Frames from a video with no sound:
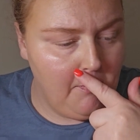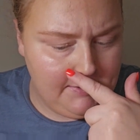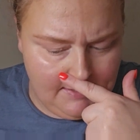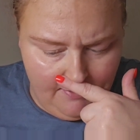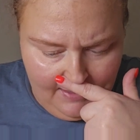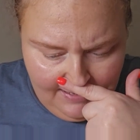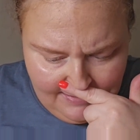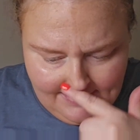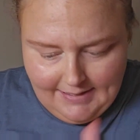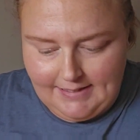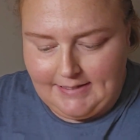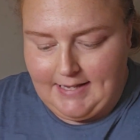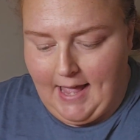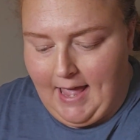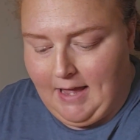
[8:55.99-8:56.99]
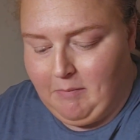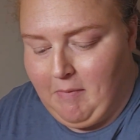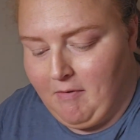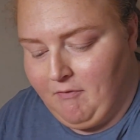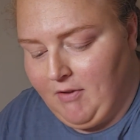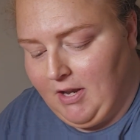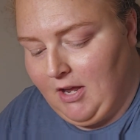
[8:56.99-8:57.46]
which I think is the same
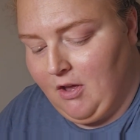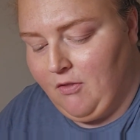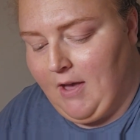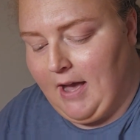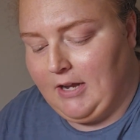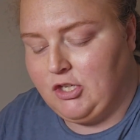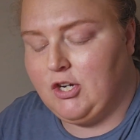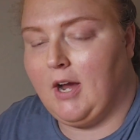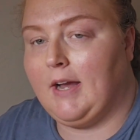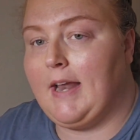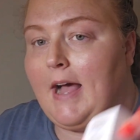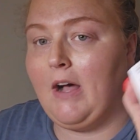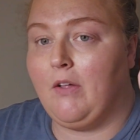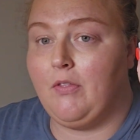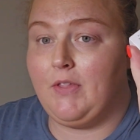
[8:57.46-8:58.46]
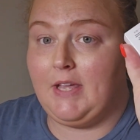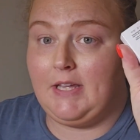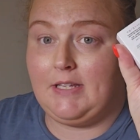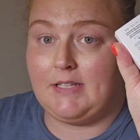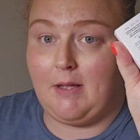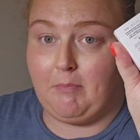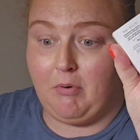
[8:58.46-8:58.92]
video that I tried out
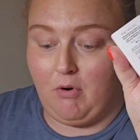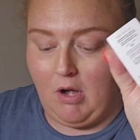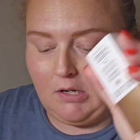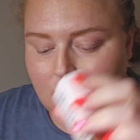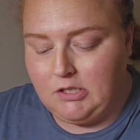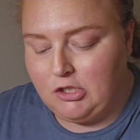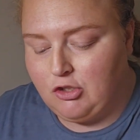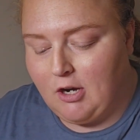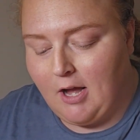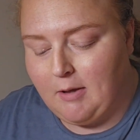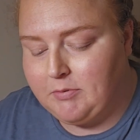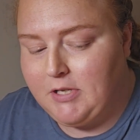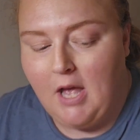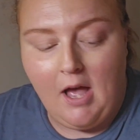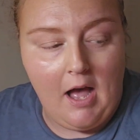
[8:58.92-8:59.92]
these bronzing drops.